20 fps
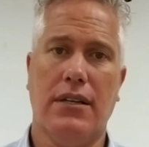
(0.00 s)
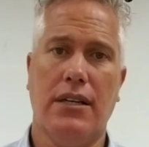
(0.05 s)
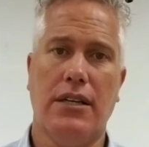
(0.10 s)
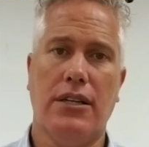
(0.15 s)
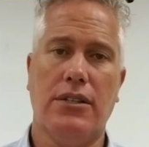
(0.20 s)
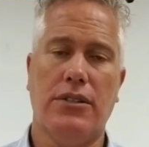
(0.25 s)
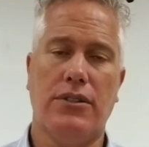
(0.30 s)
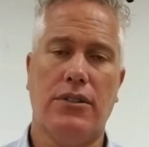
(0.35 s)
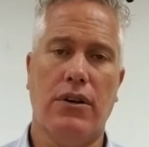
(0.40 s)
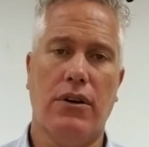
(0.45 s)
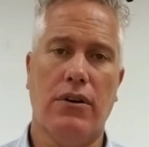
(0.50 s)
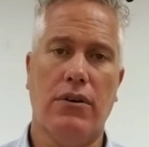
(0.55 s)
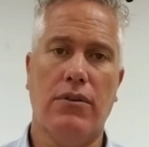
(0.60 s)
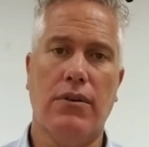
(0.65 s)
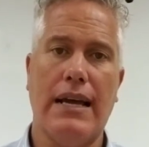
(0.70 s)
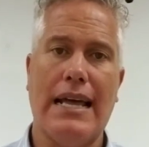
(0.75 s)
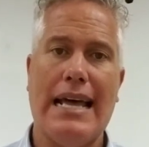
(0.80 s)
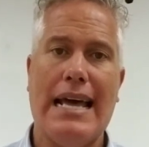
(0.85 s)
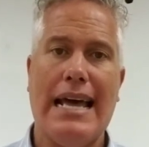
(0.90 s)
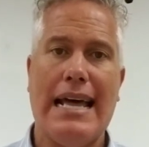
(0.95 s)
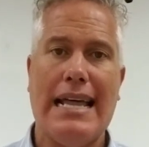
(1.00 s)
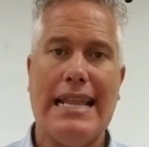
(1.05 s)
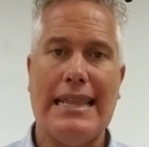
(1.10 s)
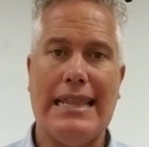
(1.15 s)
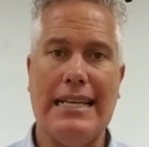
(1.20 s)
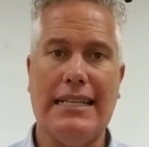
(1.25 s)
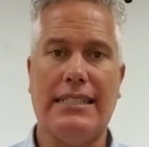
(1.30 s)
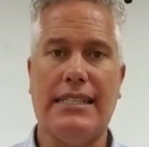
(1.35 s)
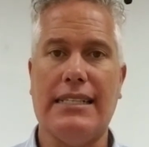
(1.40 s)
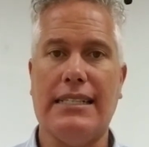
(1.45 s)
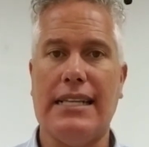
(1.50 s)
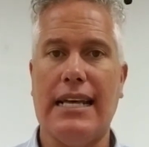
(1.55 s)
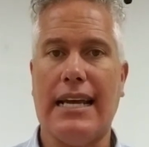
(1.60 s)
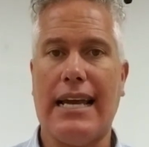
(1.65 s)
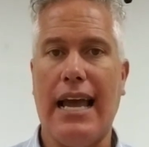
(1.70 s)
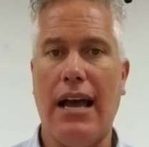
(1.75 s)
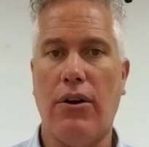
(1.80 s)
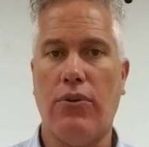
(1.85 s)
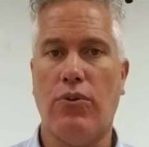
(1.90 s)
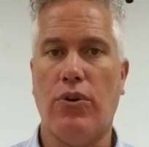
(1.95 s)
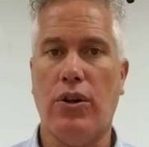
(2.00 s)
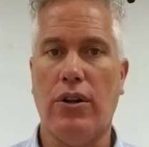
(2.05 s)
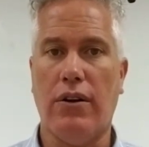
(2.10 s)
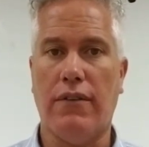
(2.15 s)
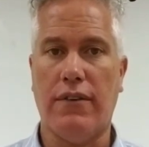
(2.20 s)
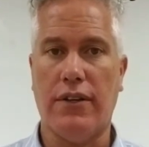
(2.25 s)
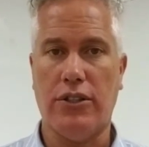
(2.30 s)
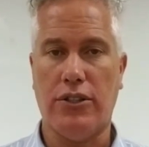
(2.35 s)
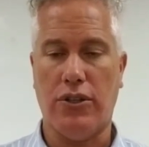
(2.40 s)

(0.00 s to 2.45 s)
So this is the account rollover.